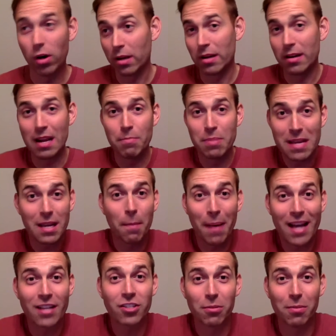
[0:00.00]
and, and being a
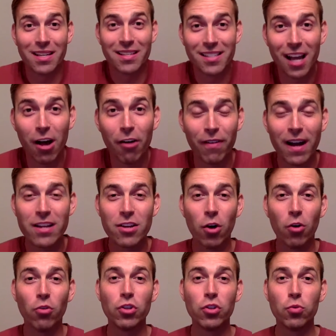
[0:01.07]
pastor myself, I
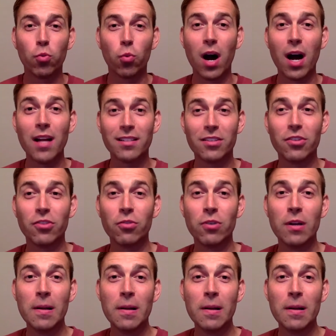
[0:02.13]
know you want to